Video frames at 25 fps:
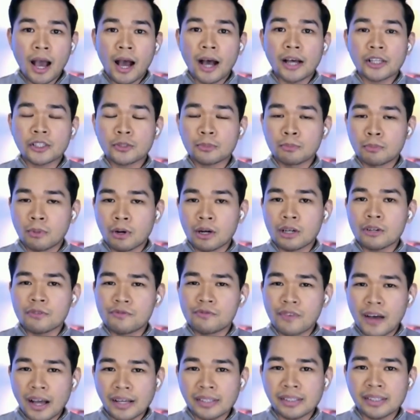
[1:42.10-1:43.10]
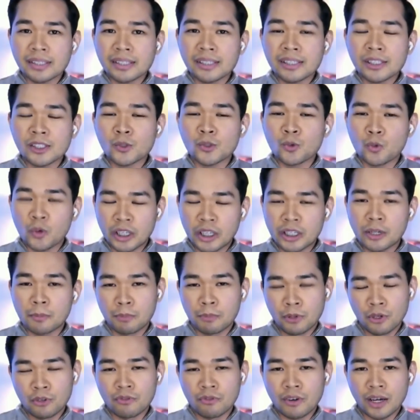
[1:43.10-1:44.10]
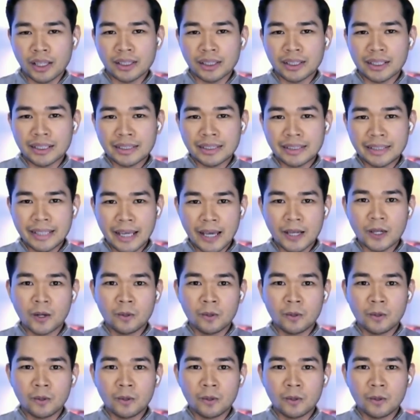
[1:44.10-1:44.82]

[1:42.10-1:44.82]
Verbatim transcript: more vaccines win approval. Diego?